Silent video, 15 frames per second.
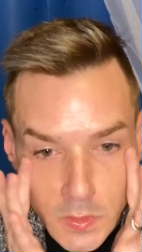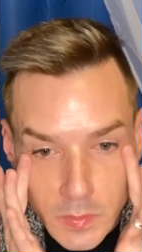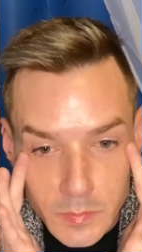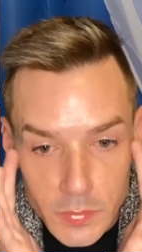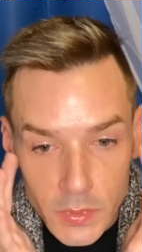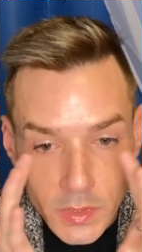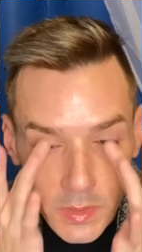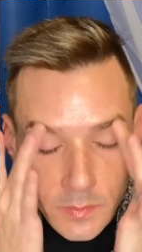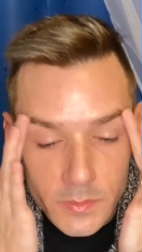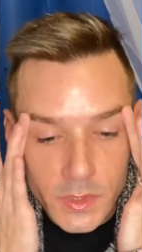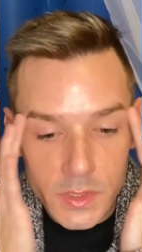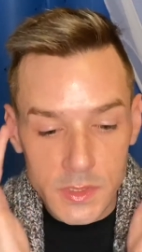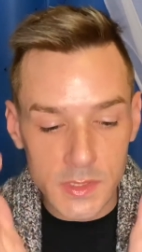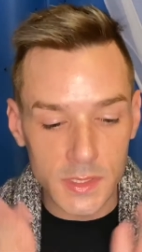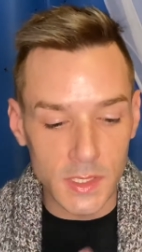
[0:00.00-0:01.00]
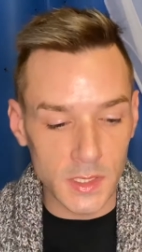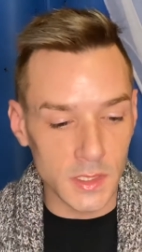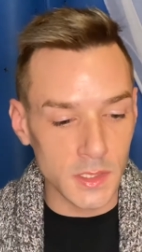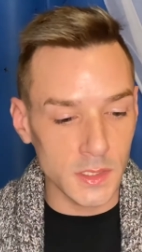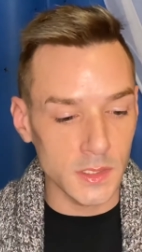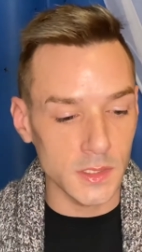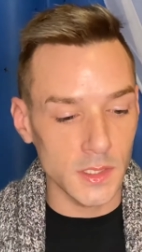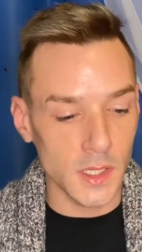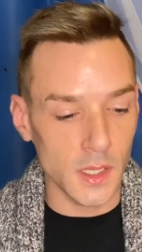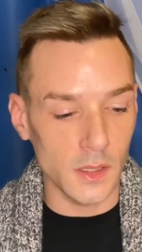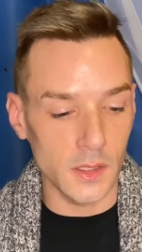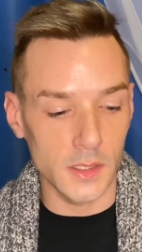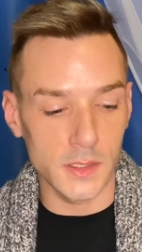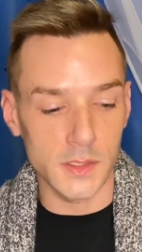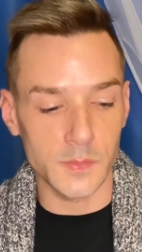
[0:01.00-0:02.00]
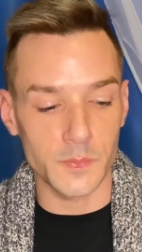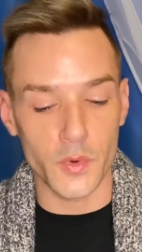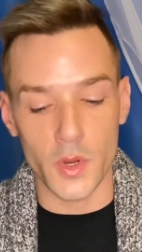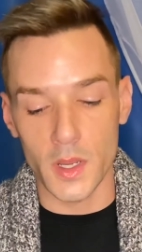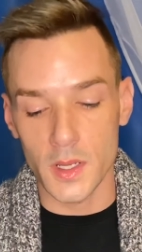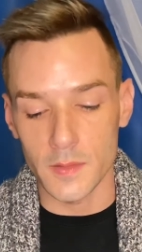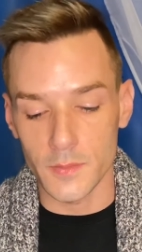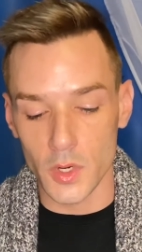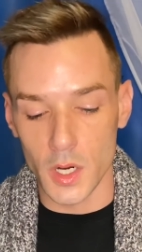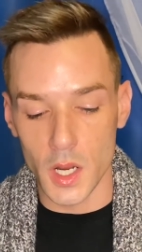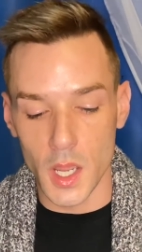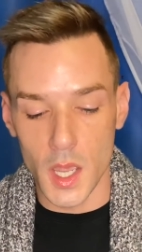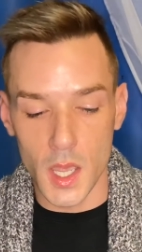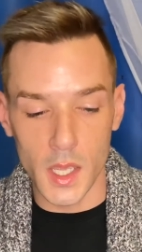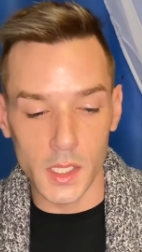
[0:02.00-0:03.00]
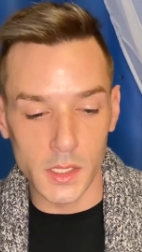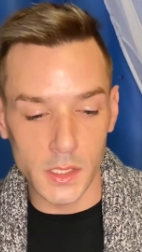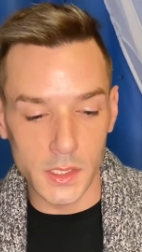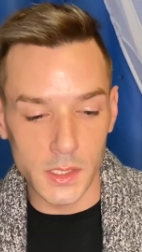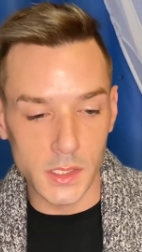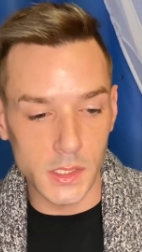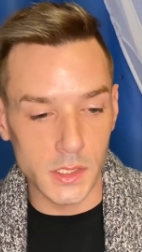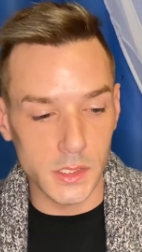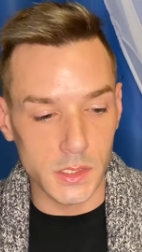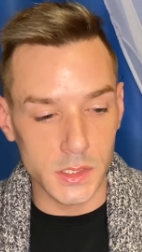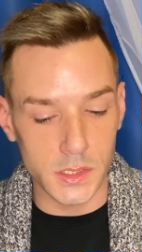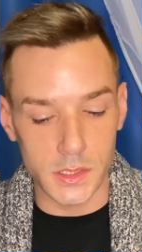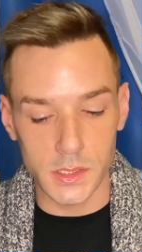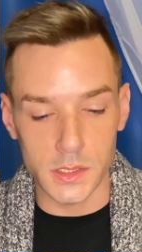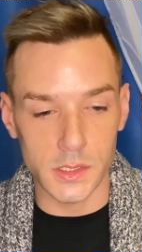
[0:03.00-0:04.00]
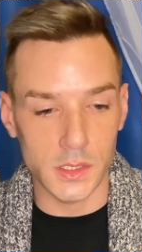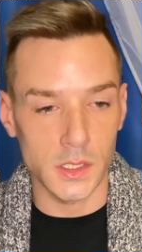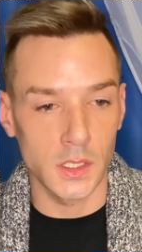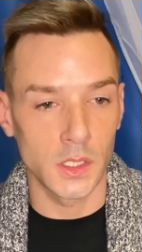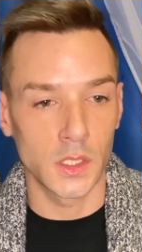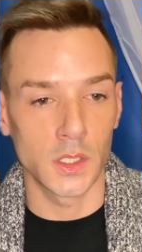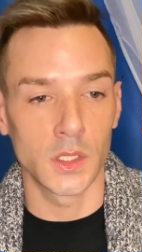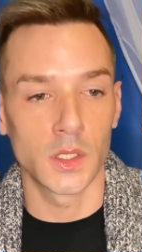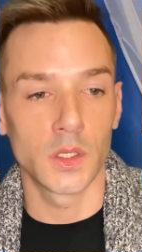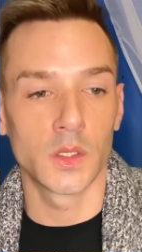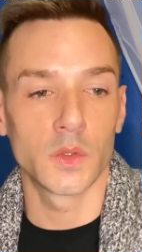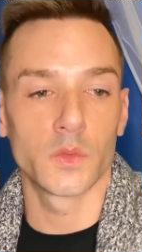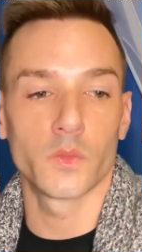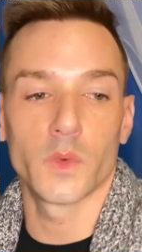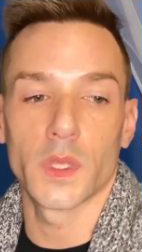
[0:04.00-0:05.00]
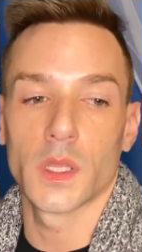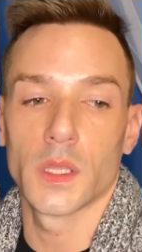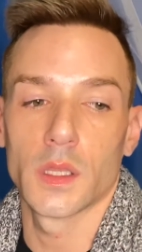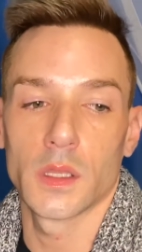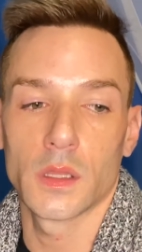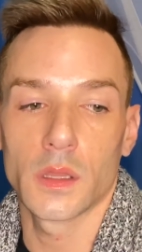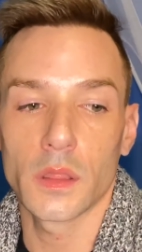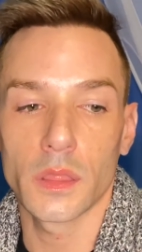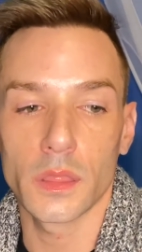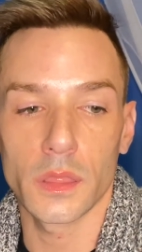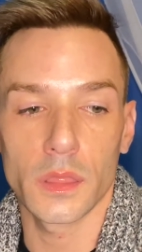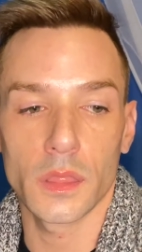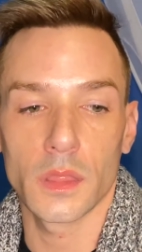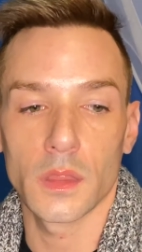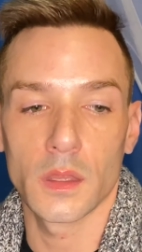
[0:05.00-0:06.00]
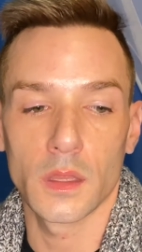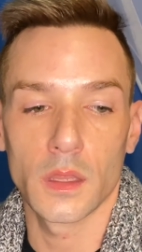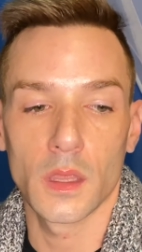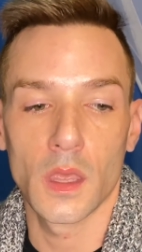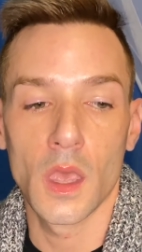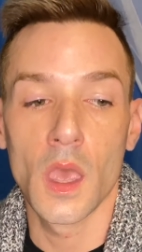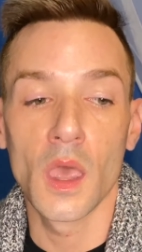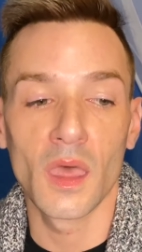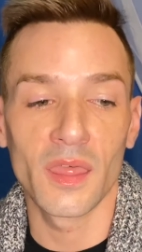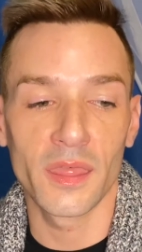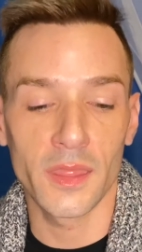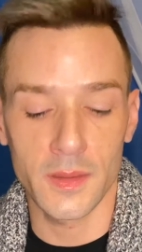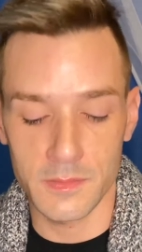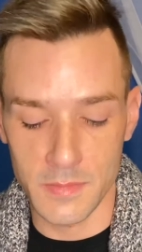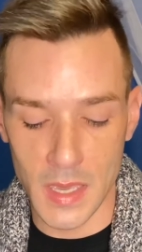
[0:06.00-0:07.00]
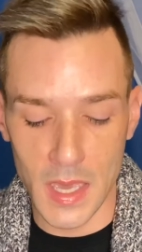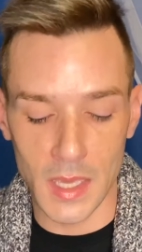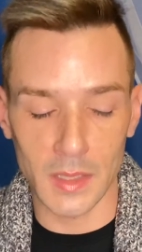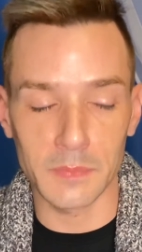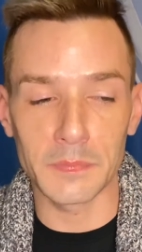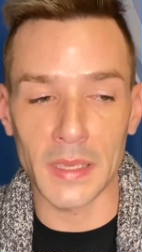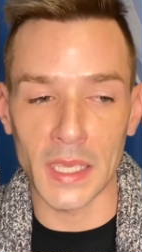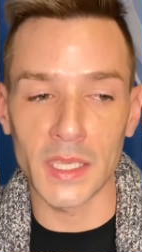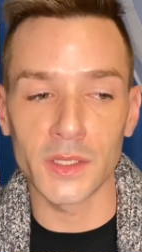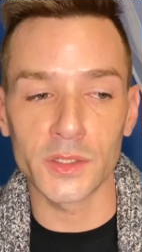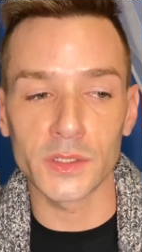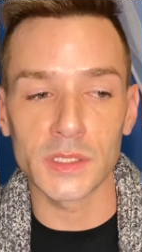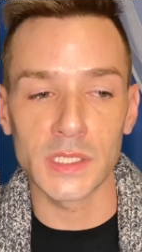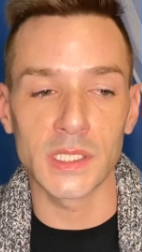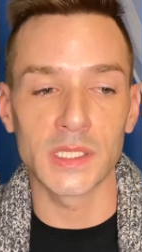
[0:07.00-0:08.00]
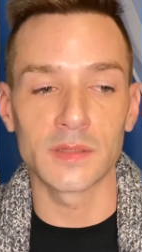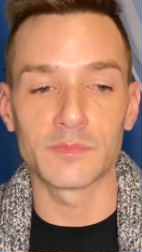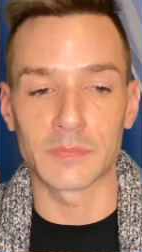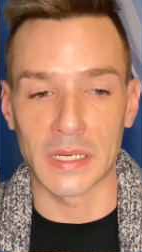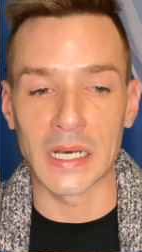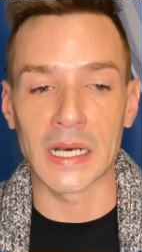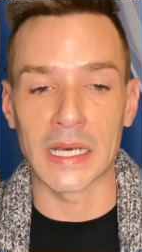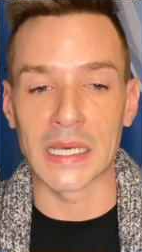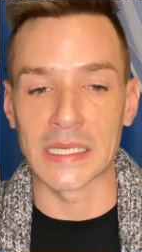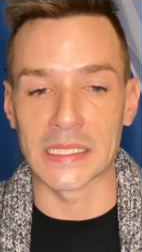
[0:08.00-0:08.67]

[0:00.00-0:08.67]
primed our skin. Now let's prime our eyelids with the MAC Painterly Pot.